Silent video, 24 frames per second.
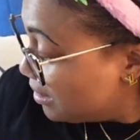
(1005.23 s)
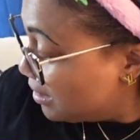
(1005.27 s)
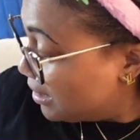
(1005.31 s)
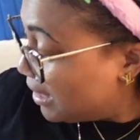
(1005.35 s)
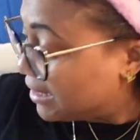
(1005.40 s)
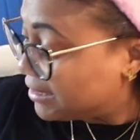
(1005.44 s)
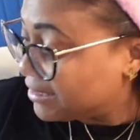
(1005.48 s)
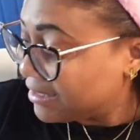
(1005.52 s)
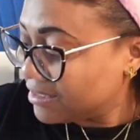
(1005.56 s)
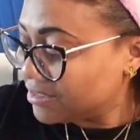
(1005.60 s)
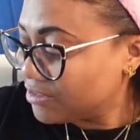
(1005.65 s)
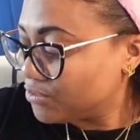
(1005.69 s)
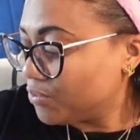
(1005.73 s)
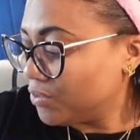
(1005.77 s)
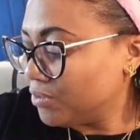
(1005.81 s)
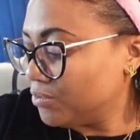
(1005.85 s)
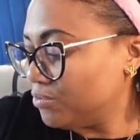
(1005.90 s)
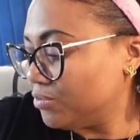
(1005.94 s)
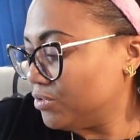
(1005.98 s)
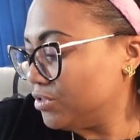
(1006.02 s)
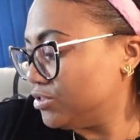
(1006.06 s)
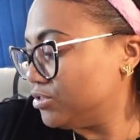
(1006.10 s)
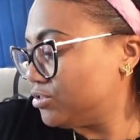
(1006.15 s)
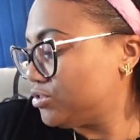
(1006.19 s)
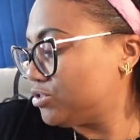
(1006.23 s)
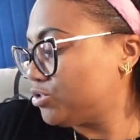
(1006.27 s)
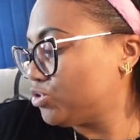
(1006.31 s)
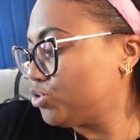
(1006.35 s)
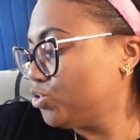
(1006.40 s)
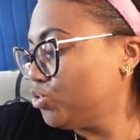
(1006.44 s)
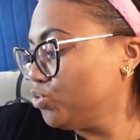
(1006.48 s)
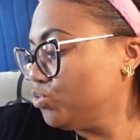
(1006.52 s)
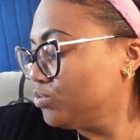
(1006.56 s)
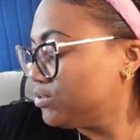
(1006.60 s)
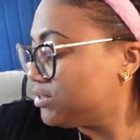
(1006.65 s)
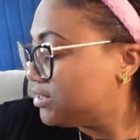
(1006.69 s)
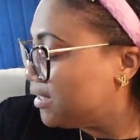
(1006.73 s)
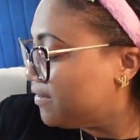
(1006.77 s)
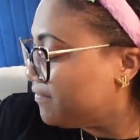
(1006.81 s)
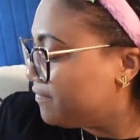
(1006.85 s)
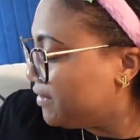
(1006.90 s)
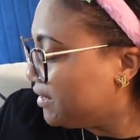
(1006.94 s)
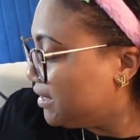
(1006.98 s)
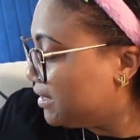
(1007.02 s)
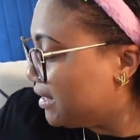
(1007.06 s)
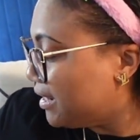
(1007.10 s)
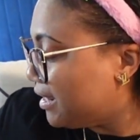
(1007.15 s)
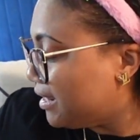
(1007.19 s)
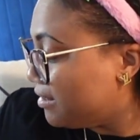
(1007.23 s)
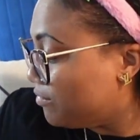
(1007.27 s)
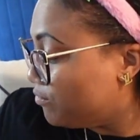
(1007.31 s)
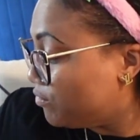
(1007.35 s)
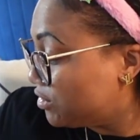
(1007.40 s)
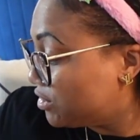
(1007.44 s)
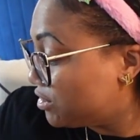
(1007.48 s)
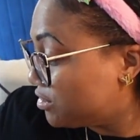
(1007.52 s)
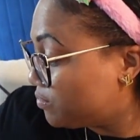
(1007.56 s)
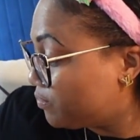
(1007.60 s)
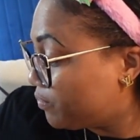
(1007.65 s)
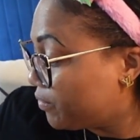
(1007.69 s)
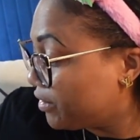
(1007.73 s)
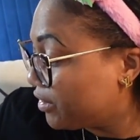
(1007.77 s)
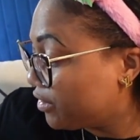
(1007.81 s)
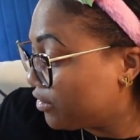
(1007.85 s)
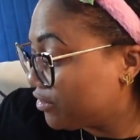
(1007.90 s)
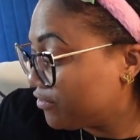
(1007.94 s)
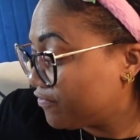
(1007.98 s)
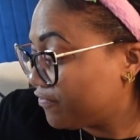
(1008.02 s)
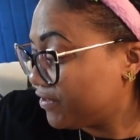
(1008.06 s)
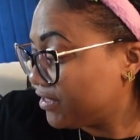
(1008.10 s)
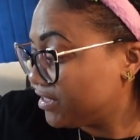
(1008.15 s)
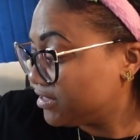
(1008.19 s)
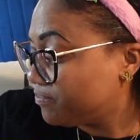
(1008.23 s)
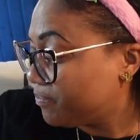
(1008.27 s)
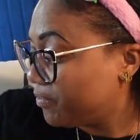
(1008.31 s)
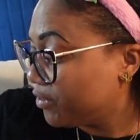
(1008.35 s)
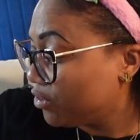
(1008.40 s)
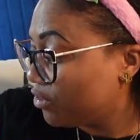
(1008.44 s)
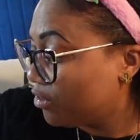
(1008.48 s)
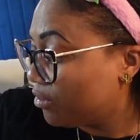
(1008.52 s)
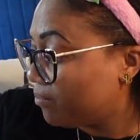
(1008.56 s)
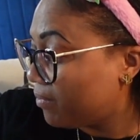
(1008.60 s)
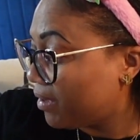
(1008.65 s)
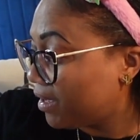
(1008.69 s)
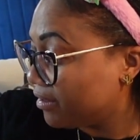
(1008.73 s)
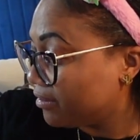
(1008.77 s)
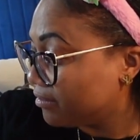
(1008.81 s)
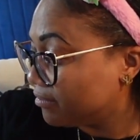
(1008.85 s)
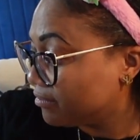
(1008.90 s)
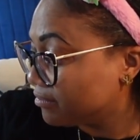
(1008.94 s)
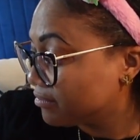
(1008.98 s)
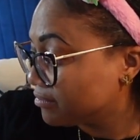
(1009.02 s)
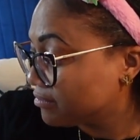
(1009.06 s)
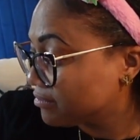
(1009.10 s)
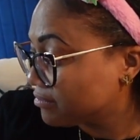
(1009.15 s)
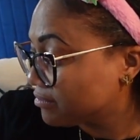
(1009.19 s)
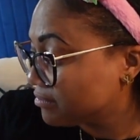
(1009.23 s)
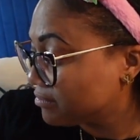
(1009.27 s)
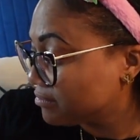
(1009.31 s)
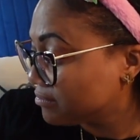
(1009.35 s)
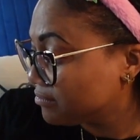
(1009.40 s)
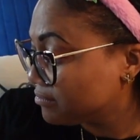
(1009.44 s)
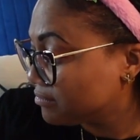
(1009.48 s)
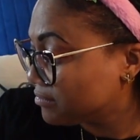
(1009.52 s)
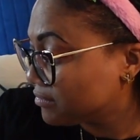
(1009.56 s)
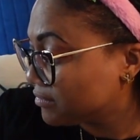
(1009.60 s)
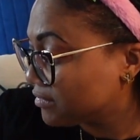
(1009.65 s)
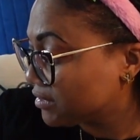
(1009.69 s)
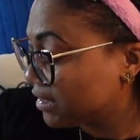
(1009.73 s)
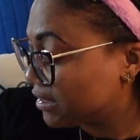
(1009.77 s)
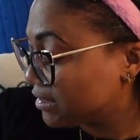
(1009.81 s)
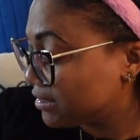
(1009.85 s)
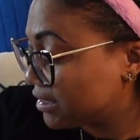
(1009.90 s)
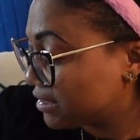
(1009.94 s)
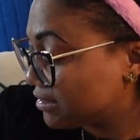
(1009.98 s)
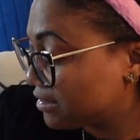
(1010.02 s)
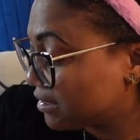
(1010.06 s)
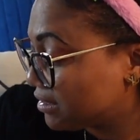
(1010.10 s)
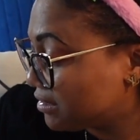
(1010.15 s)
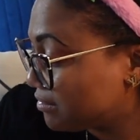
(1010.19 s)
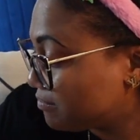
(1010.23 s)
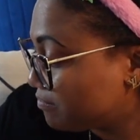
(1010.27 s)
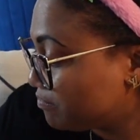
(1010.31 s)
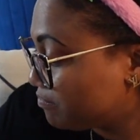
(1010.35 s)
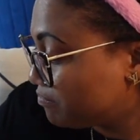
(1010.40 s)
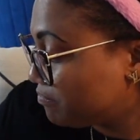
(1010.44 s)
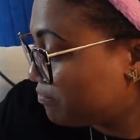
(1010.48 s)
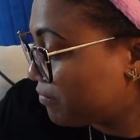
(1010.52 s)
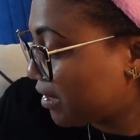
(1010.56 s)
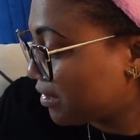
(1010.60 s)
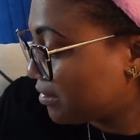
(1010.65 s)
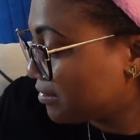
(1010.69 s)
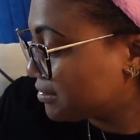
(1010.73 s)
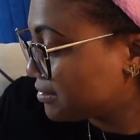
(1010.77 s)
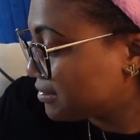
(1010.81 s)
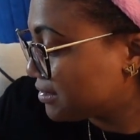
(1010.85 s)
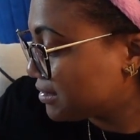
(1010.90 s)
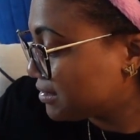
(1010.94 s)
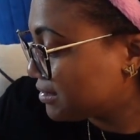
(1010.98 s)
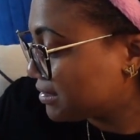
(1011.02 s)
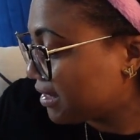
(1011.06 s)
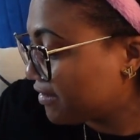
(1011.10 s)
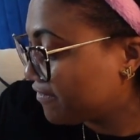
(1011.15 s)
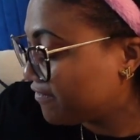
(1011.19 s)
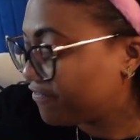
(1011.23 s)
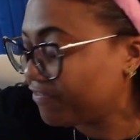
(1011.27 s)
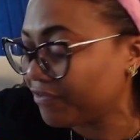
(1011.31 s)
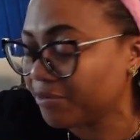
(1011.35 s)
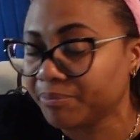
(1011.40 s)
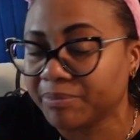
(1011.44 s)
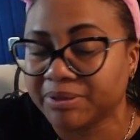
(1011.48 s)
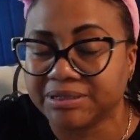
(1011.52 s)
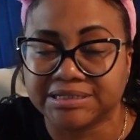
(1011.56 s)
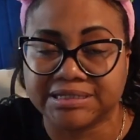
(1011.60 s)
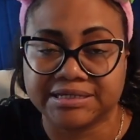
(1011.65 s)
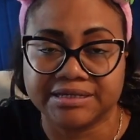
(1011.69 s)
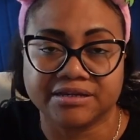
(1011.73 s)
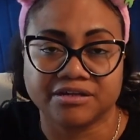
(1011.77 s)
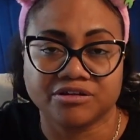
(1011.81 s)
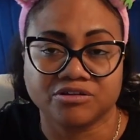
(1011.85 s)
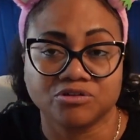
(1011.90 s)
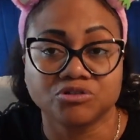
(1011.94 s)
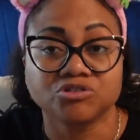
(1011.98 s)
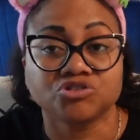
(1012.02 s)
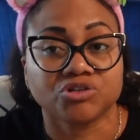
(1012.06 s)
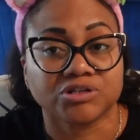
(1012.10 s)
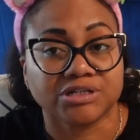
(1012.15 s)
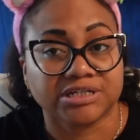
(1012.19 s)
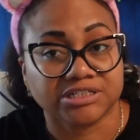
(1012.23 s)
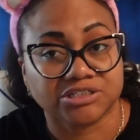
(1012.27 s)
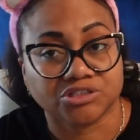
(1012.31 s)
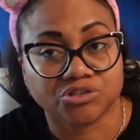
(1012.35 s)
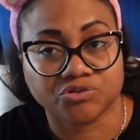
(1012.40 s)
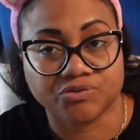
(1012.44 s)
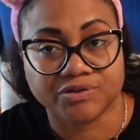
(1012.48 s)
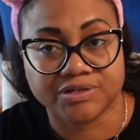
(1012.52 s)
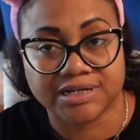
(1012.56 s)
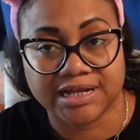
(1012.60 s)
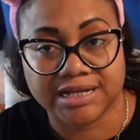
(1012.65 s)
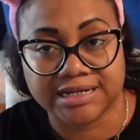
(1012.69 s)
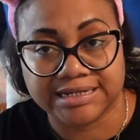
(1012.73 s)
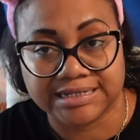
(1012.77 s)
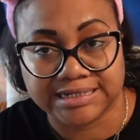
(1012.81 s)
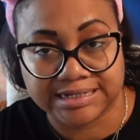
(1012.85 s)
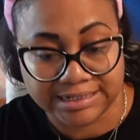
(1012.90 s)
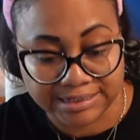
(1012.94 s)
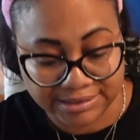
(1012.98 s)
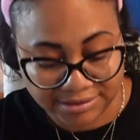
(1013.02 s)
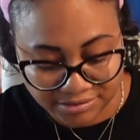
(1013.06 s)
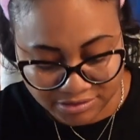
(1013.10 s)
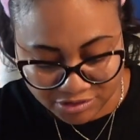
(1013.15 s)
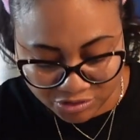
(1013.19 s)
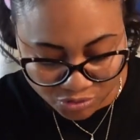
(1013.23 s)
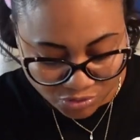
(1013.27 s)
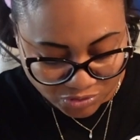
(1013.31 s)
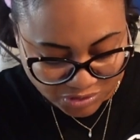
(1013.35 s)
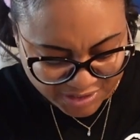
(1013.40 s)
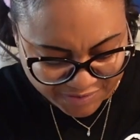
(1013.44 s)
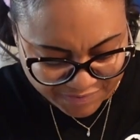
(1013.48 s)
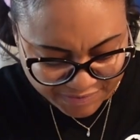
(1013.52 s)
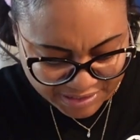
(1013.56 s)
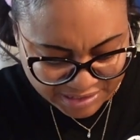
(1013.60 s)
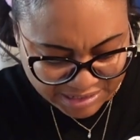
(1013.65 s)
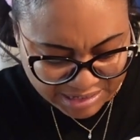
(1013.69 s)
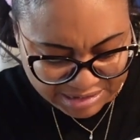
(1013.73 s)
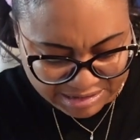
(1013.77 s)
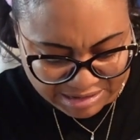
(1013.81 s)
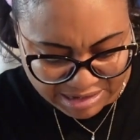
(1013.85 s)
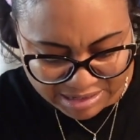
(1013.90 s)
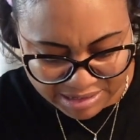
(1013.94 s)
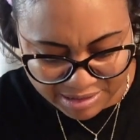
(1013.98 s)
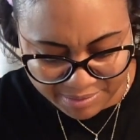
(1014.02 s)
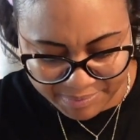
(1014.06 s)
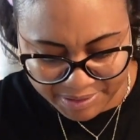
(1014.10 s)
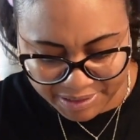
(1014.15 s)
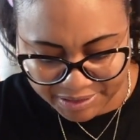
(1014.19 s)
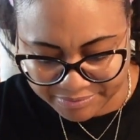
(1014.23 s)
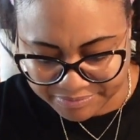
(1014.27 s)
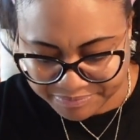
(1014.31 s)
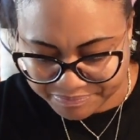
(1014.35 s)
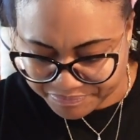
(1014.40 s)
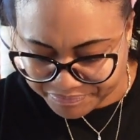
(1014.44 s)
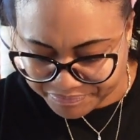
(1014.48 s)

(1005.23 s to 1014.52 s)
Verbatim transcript: And this one was two seventy nine, which is pretty good for this big old bottle. Because I think bottles the size for Badia usually is three ninety nine, So two seventy nine, not that bad.